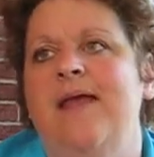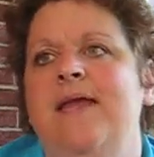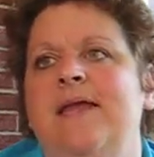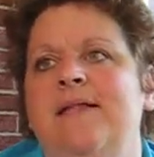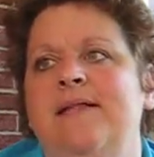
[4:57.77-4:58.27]

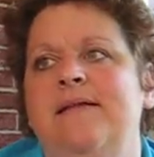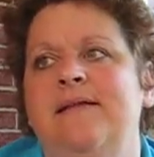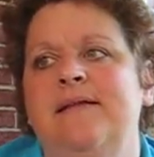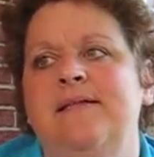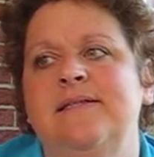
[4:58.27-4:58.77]
and
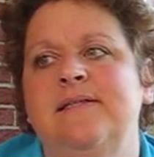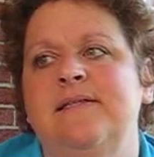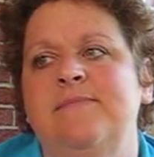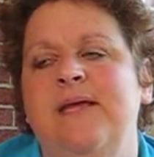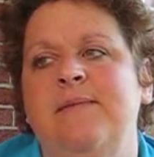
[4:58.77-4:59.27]

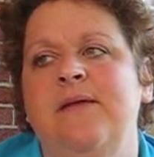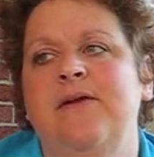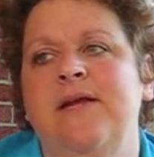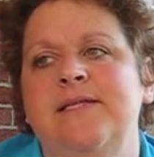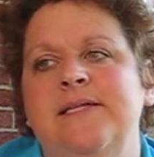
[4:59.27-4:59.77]
it's making me
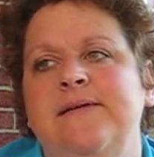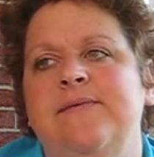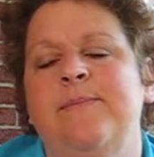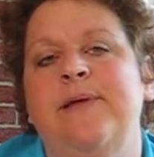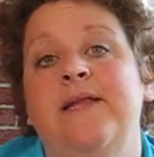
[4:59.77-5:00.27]
crazy.
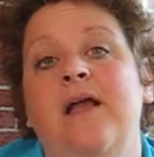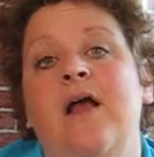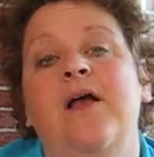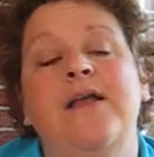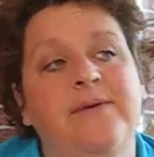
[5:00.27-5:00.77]
But
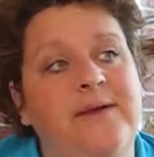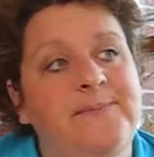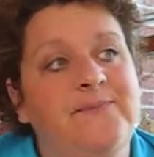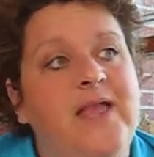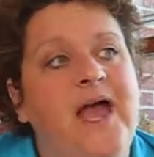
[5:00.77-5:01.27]
anyway,
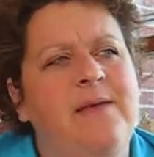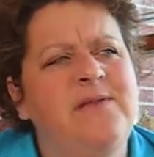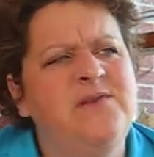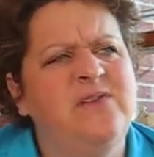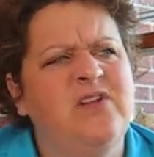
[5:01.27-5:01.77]
I've
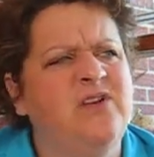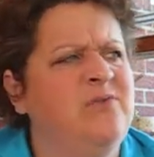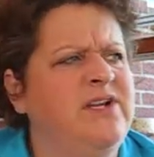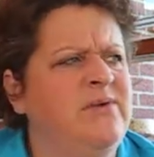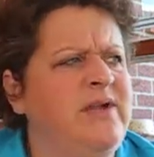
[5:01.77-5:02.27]
been doing a lot of
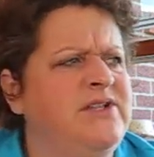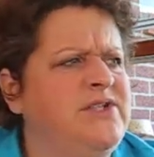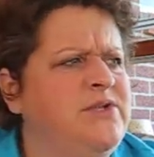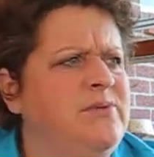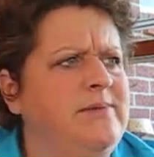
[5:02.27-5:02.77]
running around
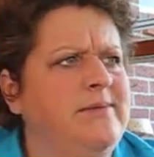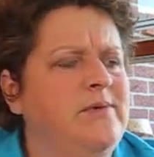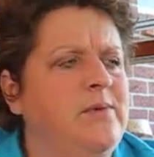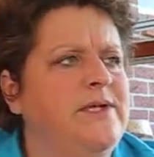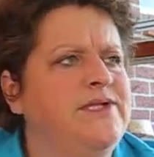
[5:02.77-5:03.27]
too. We've
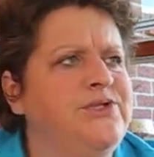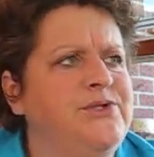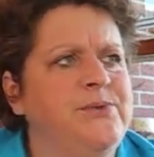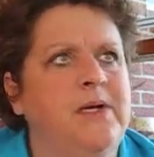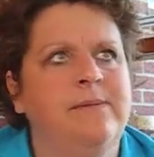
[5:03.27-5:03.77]
been going
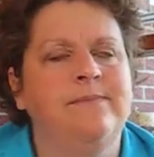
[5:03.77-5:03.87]
to